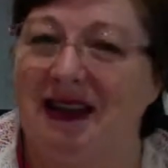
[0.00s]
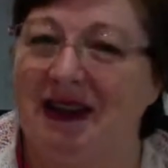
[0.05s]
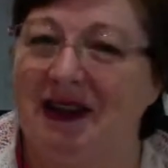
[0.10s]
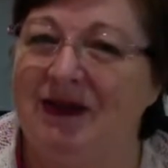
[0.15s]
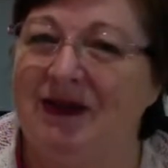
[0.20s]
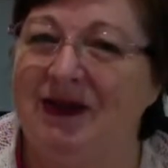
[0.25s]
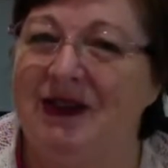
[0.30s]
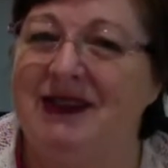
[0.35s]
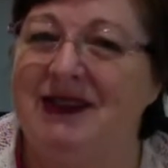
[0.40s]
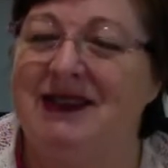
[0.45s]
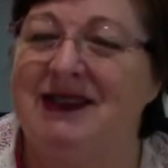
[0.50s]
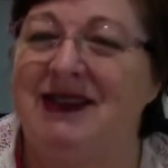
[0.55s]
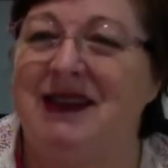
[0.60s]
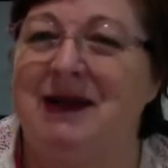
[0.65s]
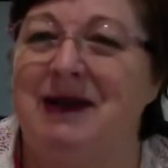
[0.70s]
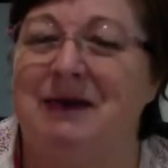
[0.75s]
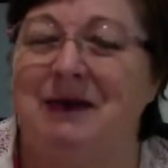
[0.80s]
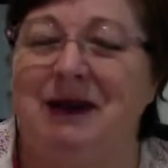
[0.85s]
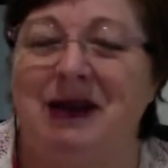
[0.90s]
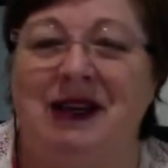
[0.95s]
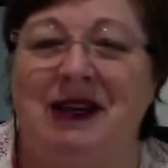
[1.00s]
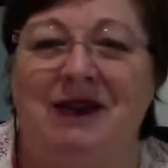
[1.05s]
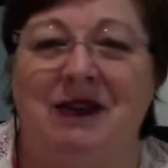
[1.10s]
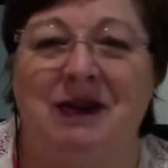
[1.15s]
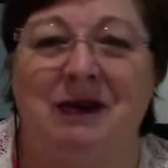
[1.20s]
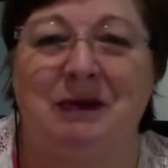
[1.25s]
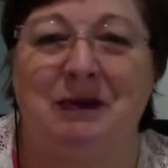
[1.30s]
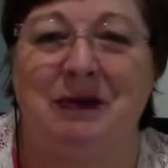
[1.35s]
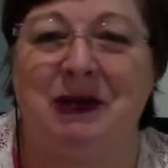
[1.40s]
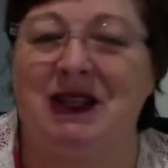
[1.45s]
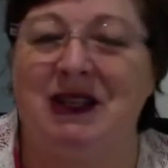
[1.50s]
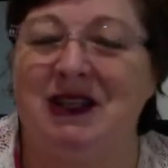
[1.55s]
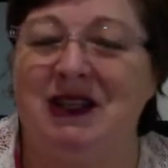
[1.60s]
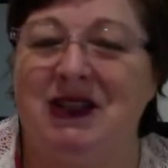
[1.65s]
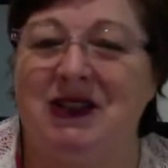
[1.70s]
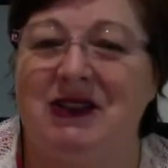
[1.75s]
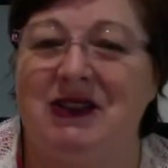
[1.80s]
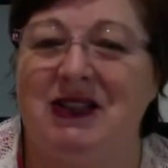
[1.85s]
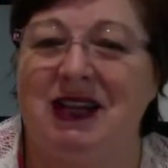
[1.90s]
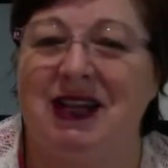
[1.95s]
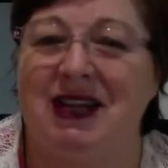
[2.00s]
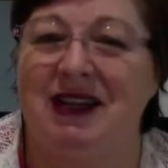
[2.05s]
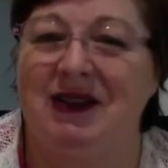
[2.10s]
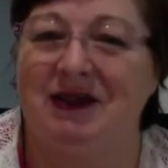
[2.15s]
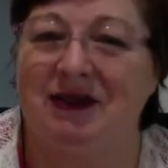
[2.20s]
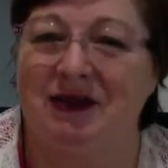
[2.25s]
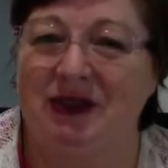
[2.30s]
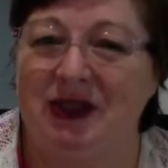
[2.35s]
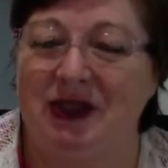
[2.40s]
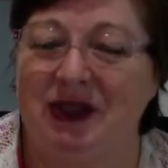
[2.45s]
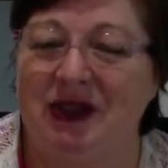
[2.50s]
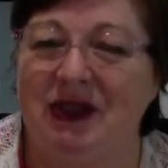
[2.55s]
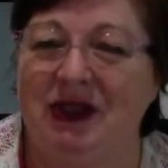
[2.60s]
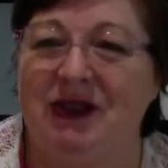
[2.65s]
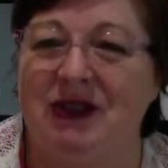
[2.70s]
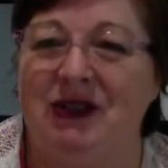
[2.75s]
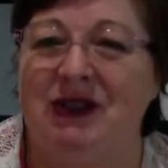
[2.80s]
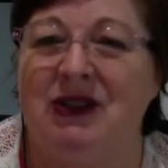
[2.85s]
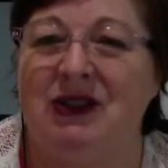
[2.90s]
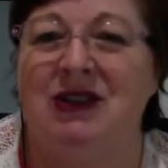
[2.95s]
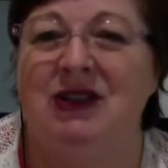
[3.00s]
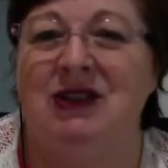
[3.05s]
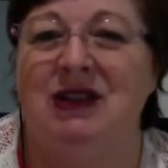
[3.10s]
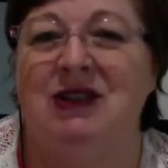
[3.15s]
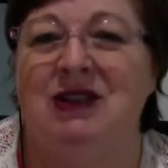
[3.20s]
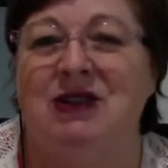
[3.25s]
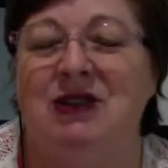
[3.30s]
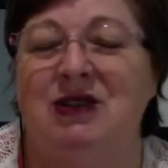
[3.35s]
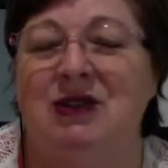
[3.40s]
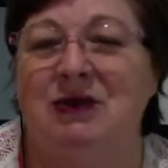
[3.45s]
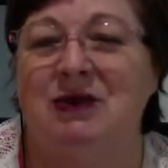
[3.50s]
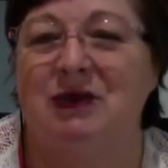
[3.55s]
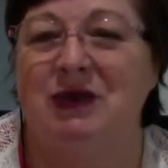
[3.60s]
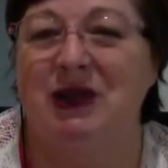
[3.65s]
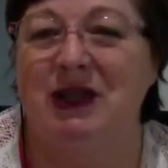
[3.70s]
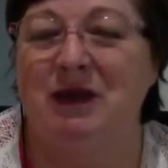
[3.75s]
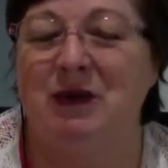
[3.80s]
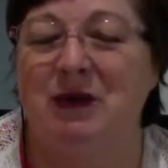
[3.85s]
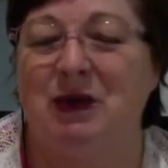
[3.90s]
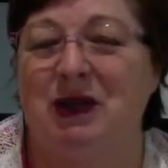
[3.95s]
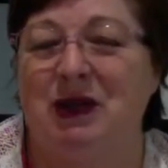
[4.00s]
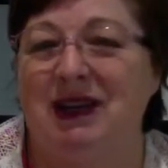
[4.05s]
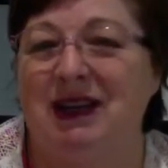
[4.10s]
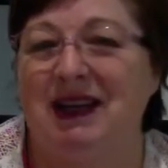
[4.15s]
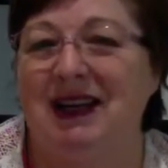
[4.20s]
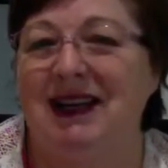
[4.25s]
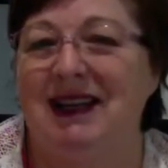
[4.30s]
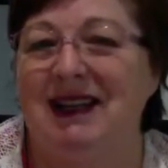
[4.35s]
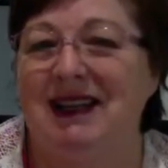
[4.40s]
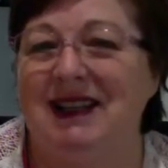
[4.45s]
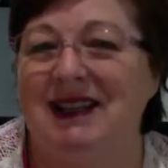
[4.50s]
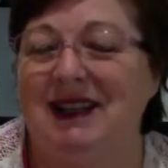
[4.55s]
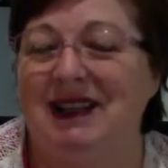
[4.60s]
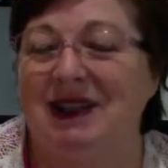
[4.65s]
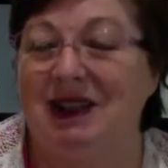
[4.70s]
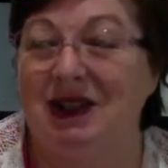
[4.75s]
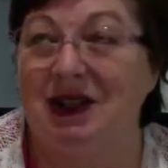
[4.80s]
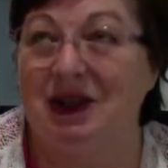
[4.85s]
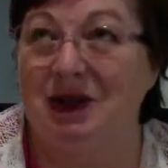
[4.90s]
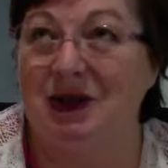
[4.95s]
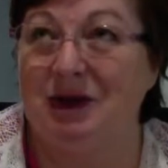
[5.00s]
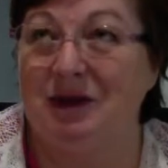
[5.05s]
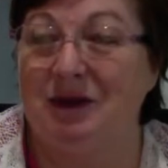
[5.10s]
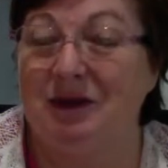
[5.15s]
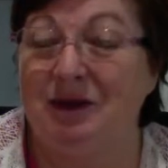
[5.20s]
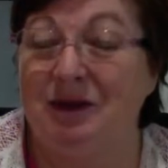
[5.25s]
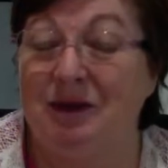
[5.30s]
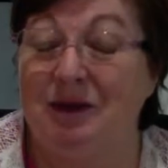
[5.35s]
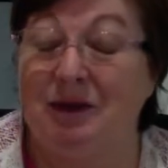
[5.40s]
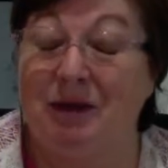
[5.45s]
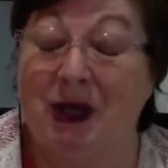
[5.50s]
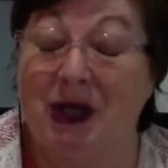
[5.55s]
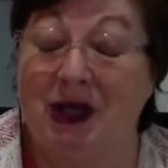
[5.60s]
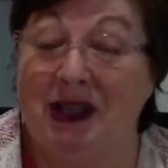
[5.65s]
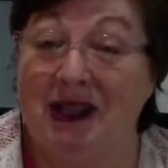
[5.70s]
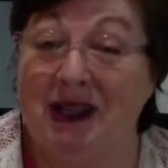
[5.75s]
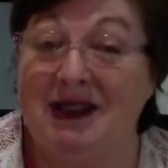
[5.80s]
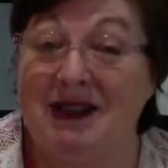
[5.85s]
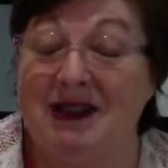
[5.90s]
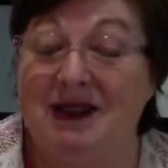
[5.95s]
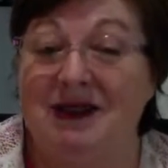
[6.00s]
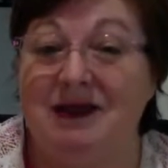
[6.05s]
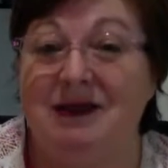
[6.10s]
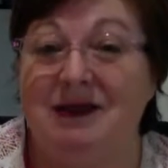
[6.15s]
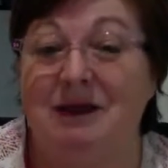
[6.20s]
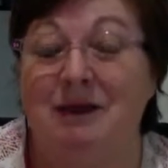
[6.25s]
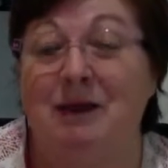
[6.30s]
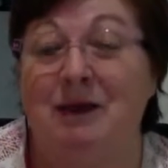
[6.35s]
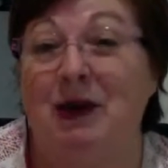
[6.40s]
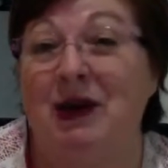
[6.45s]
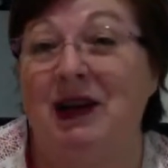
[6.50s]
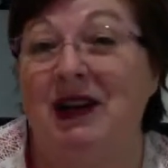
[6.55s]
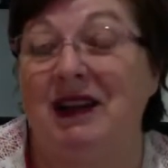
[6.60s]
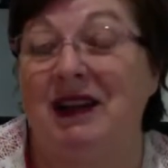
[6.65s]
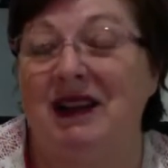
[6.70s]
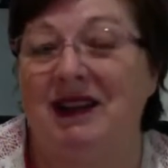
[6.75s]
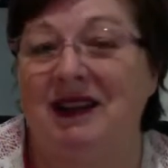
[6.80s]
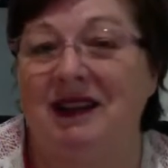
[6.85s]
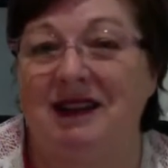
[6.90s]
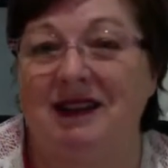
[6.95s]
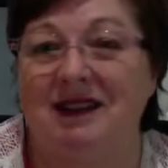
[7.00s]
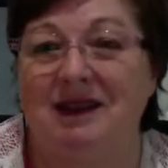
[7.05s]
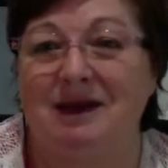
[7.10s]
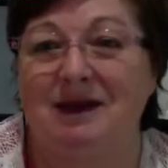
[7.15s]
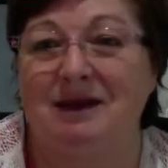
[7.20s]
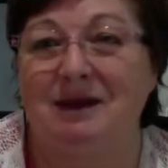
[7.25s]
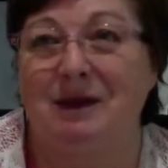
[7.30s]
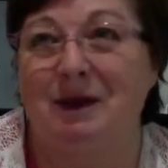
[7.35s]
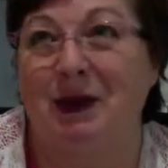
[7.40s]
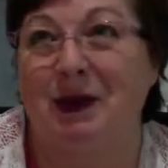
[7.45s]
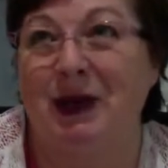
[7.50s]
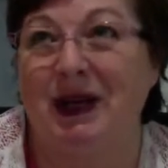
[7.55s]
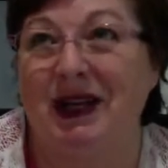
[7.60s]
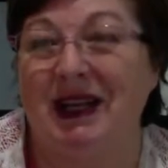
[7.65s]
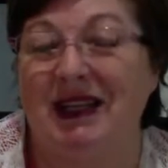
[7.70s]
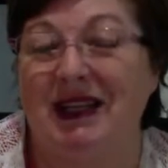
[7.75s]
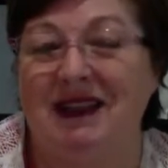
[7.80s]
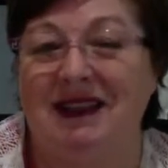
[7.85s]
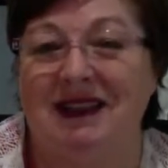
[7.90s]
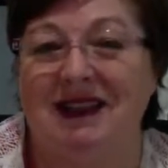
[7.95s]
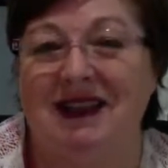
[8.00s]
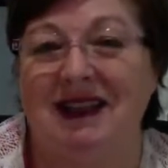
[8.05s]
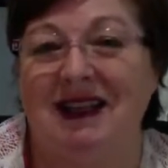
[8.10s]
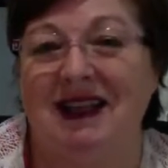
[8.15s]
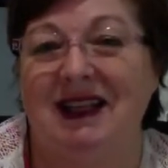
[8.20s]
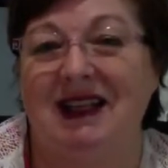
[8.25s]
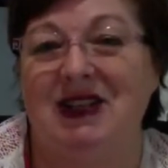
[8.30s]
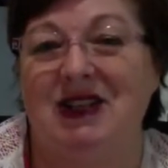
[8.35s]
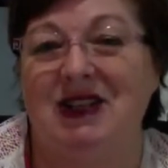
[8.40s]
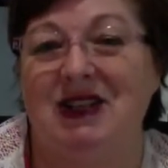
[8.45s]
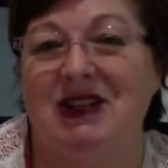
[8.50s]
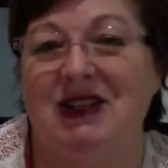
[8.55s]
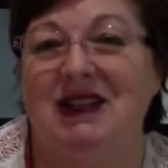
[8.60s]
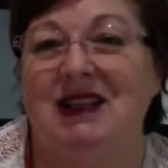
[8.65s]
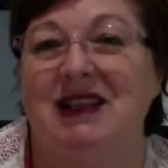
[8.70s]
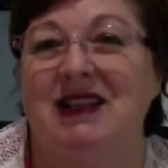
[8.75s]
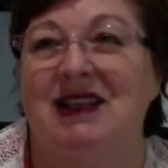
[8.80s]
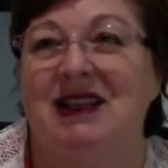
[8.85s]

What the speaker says: every step, every minute you take for you to rewire your mind, breath, brain connection.